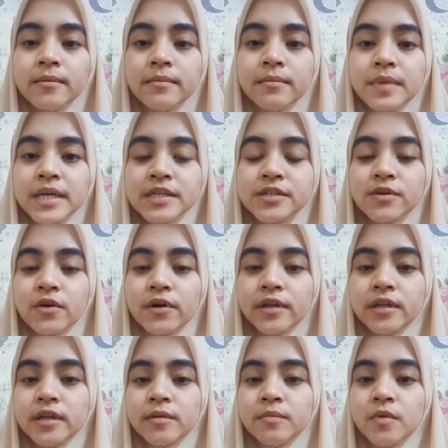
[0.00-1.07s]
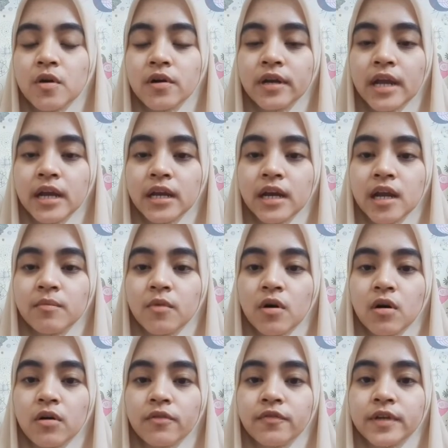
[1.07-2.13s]
Based on the block diagram
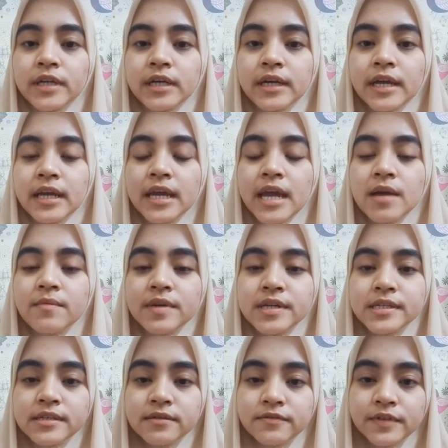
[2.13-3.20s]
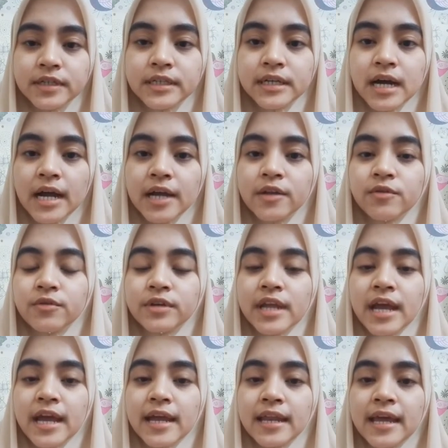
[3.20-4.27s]
of the AM receiver, I know
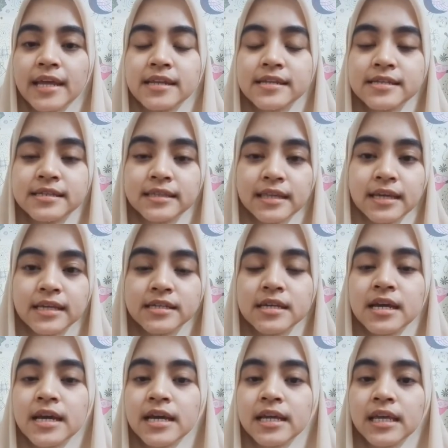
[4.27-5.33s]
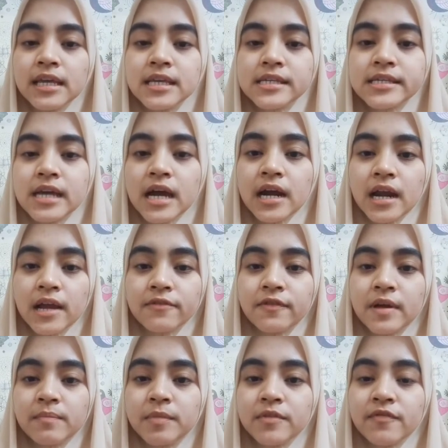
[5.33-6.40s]
that at this stage is RF
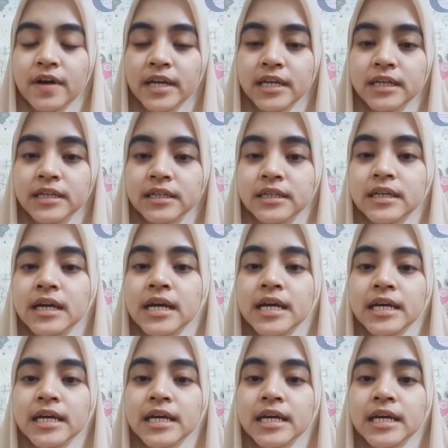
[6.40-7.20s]
amplifier.